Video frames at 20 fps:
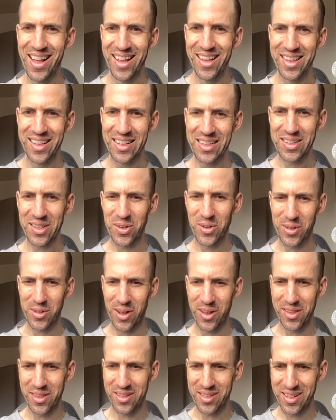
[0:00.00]
This goes
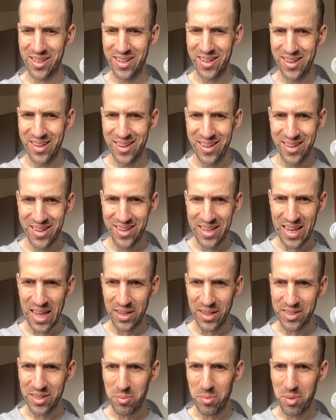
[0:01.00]
on. This, yeah,
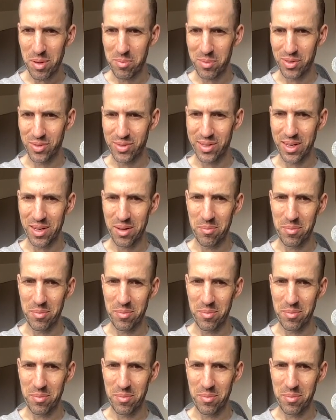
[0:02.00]
this should be a museum.